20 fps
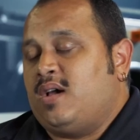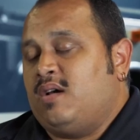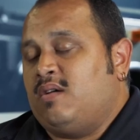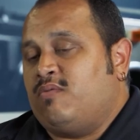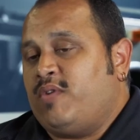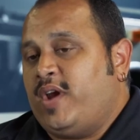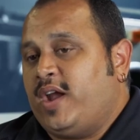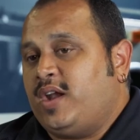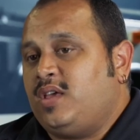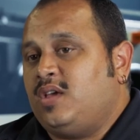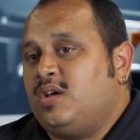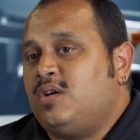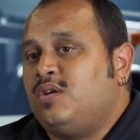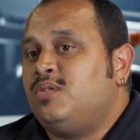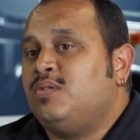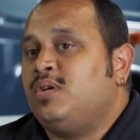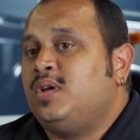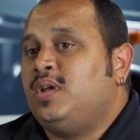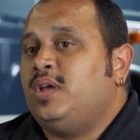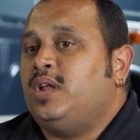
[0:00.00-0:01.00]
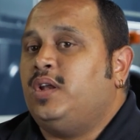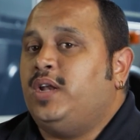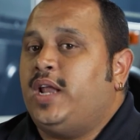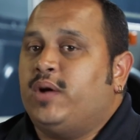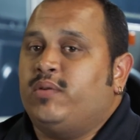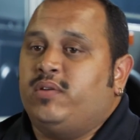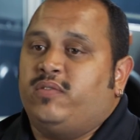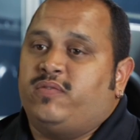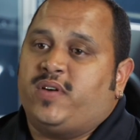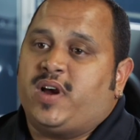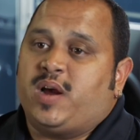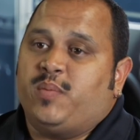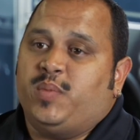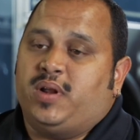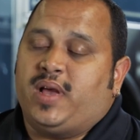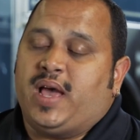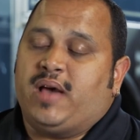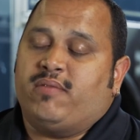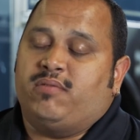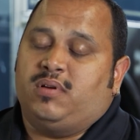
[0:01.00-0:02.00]
a radio, now every
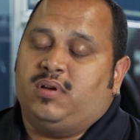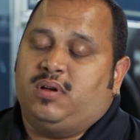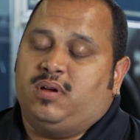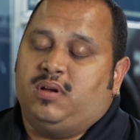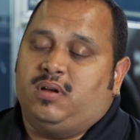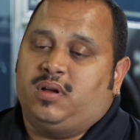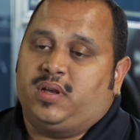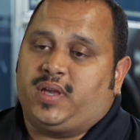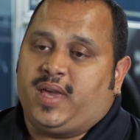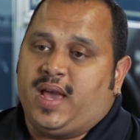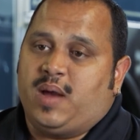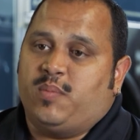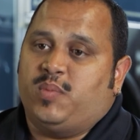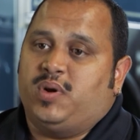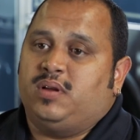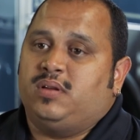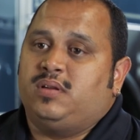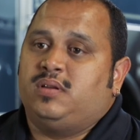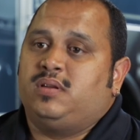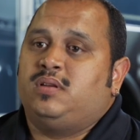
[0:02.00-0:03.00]
fireman will have a, a camera.